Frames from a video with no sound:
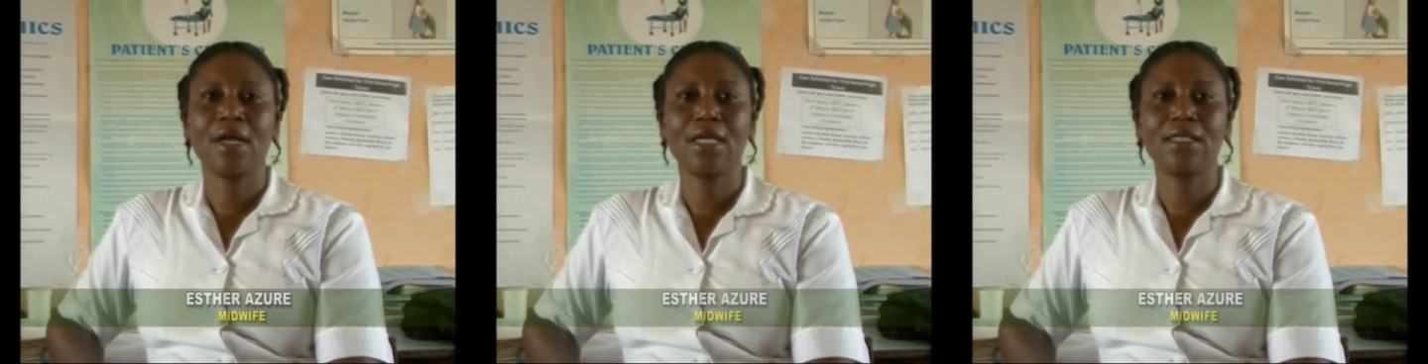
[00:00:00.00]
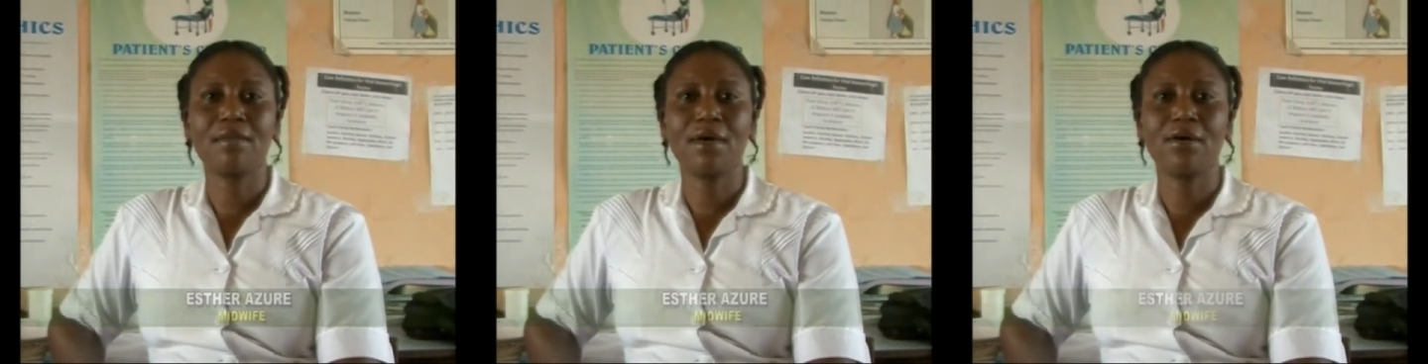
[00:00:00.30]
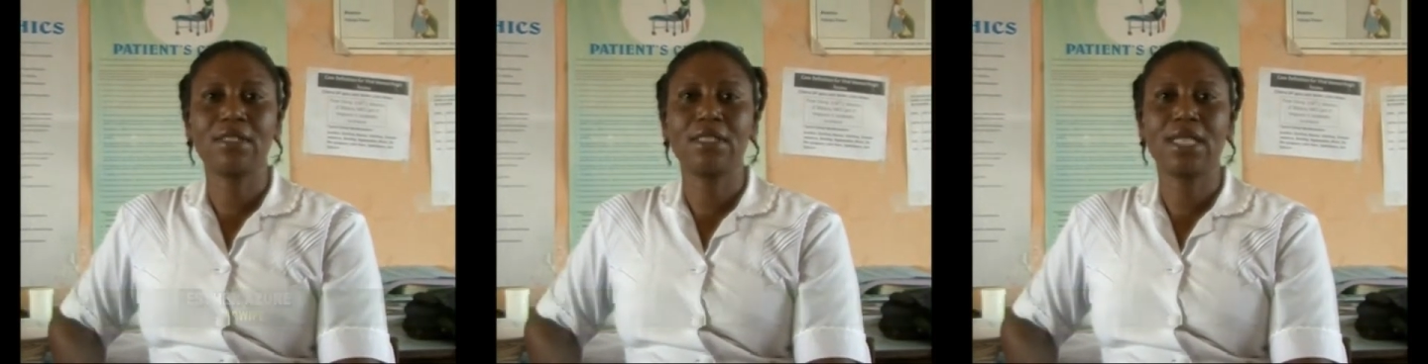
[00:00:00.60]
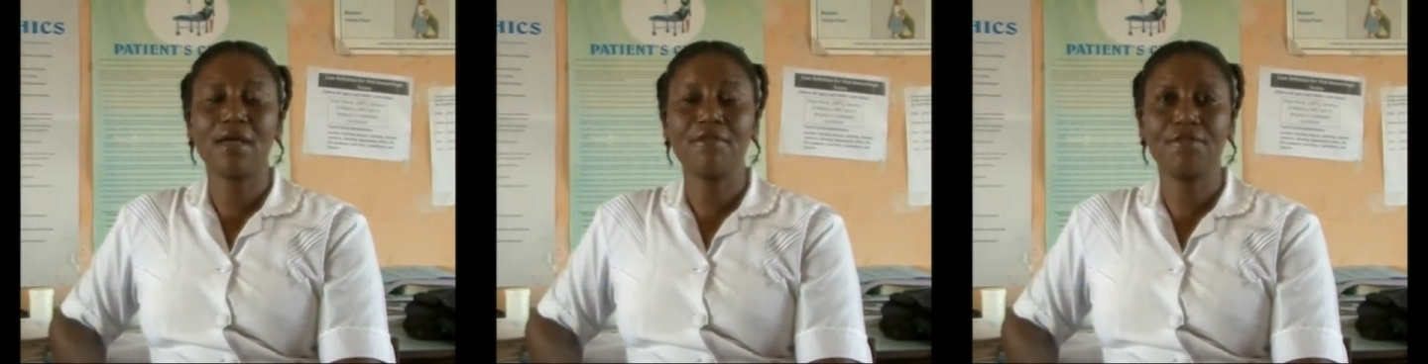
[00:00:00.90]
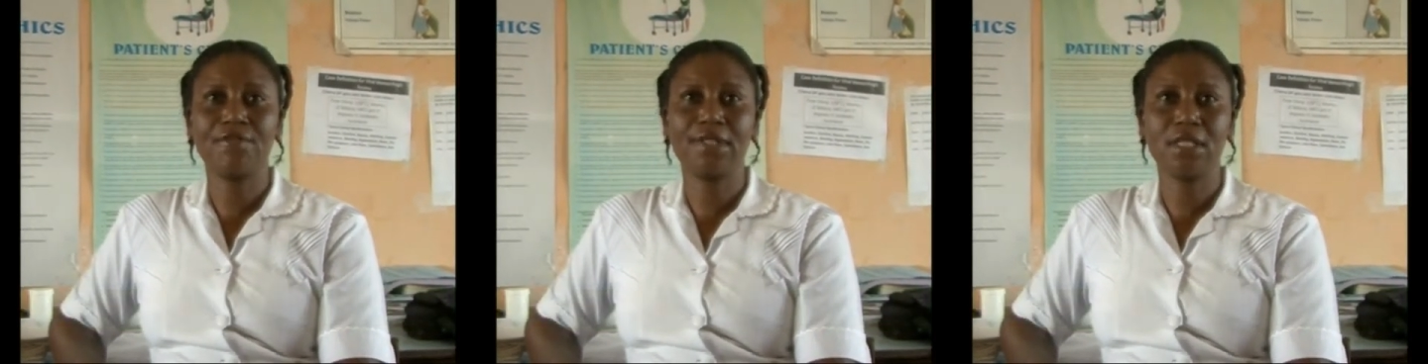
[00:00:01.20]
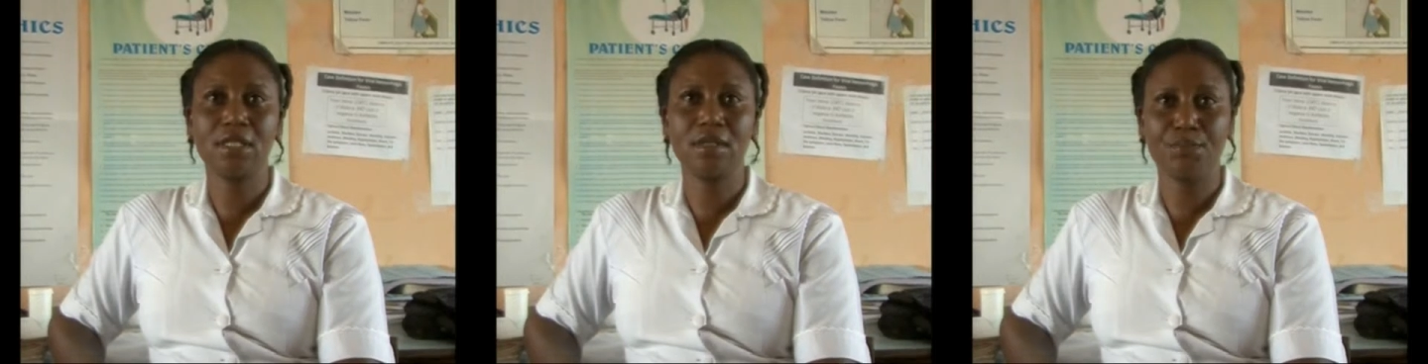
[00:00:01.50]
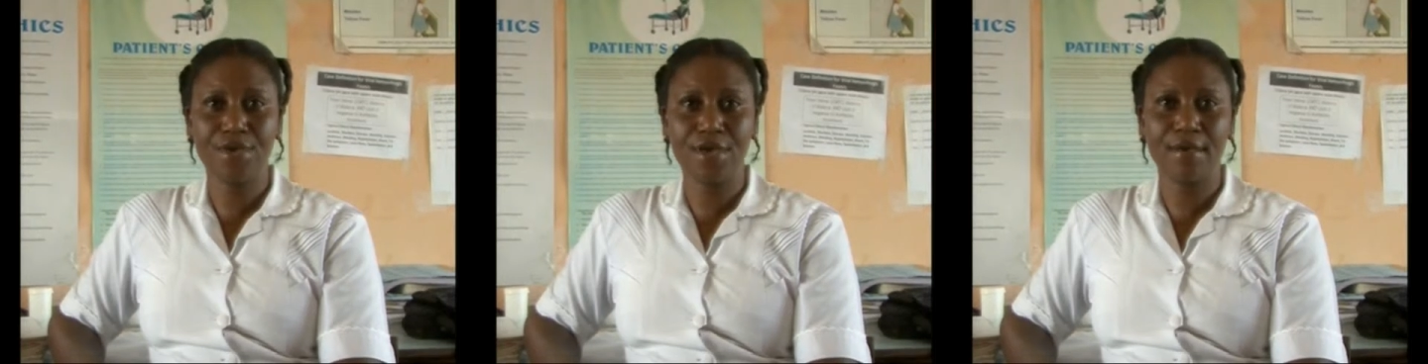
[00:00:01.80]
at about 9:15
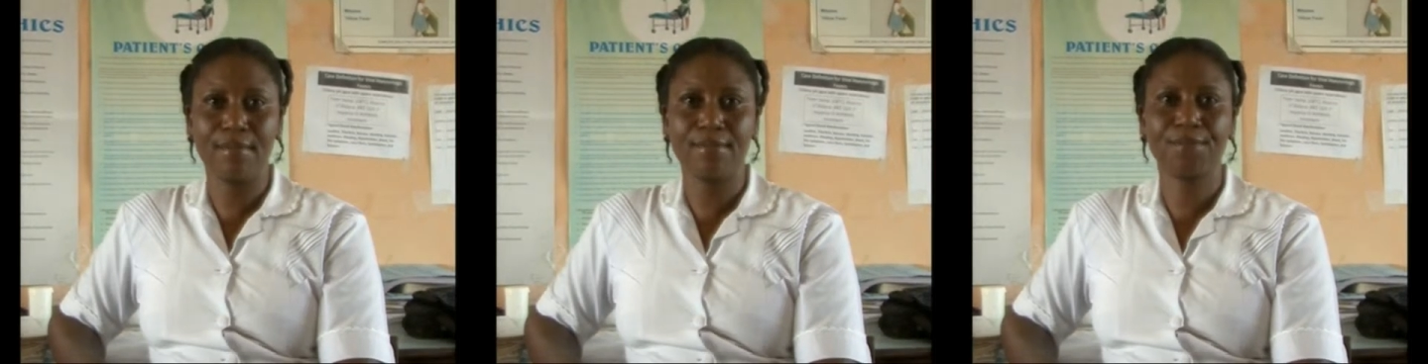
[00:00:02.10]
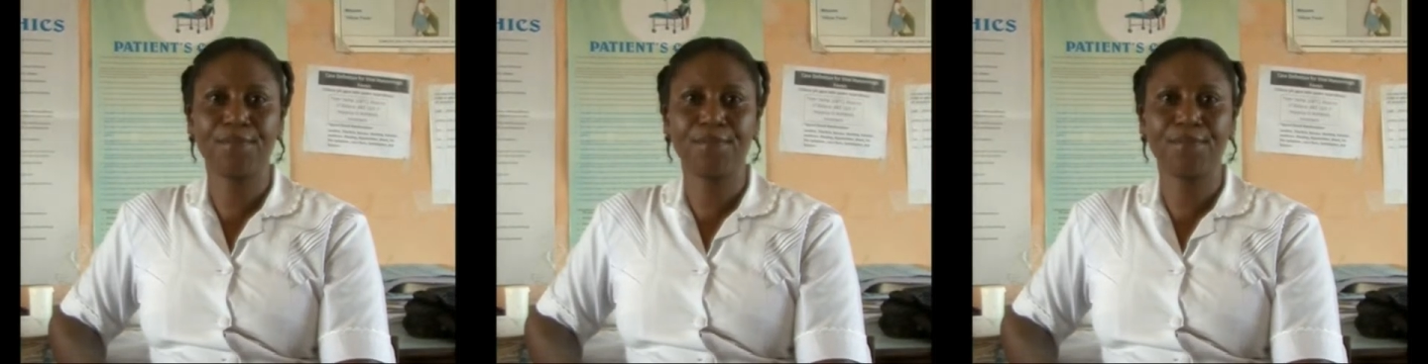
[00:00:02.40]
p.m.